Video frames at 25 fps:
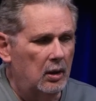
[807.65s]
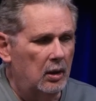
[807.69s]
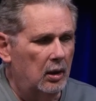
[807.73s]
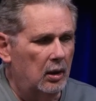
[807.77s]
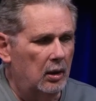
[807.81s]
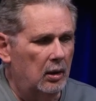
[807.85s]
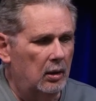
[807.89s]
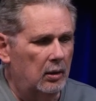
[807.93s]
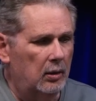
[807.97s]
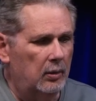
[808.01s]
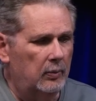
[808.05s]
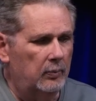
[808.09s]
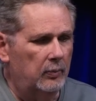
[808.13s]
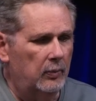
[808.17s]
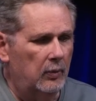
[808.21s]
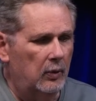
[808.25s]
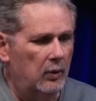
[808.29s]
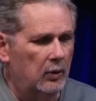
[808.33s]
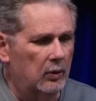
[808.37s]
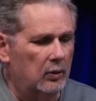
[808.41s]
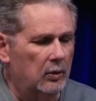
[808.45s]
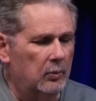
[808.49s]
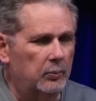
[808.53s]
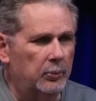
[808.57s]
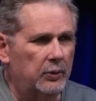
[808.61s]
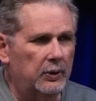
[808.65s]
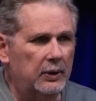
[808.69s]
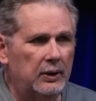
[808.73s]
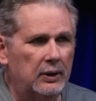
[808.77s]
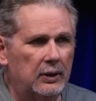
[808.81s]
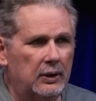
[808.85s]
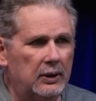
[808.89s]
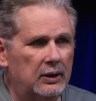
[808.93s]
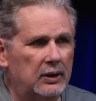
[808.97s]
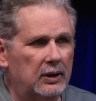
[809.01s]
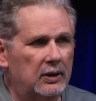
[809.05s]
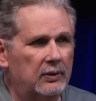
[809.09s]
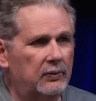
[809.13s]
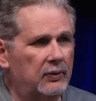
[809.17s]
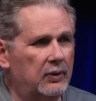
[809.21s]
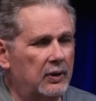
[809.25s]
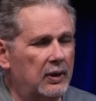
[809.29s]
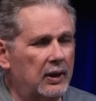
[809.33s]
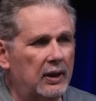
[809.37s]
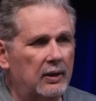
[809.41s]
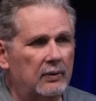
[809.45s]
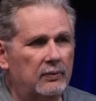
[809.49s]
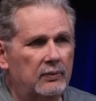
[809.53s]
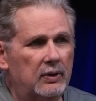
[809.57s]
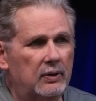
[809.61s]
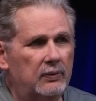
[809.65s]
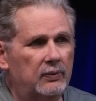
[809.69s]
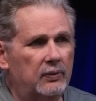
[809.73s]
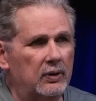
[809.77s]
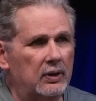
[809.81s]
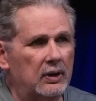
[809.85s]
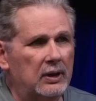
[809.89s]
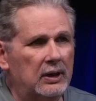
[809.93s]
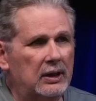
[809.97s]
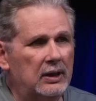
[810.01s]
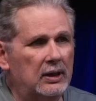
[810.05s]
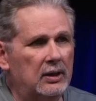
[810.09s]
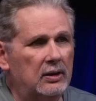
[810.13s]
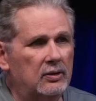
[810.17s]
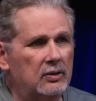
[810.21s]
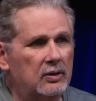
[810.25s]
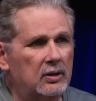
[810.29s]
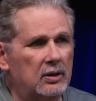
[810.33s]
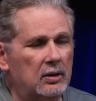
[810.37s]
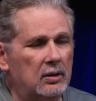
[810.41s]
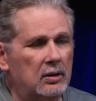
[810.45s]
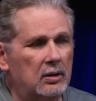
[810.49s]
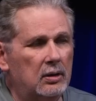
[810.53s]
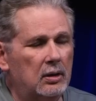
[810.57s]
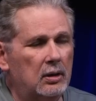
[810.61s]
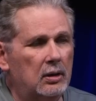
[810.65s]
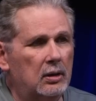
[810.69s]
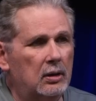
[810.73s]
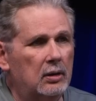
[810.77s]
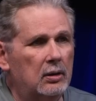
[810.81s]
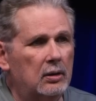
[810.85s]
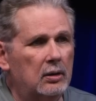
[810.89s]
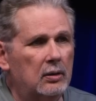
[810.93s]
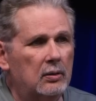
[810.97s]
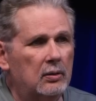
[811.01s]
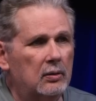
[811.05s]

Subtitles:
are completely different and have different needs than